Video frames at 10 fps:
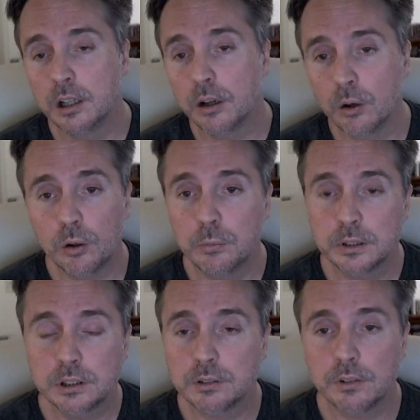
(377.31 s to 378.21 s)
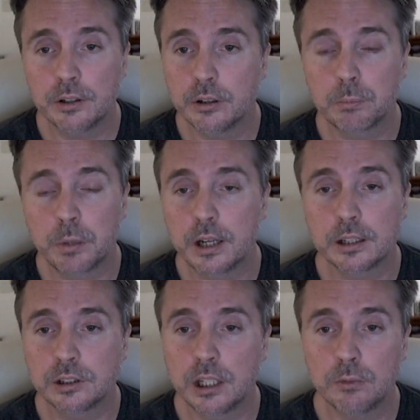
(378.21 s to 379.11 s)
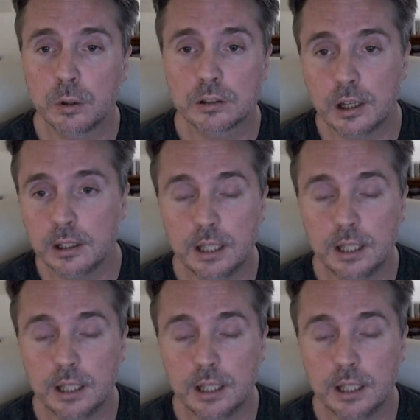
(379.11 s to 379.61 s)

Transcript: a whole bunch of other products I've worked on.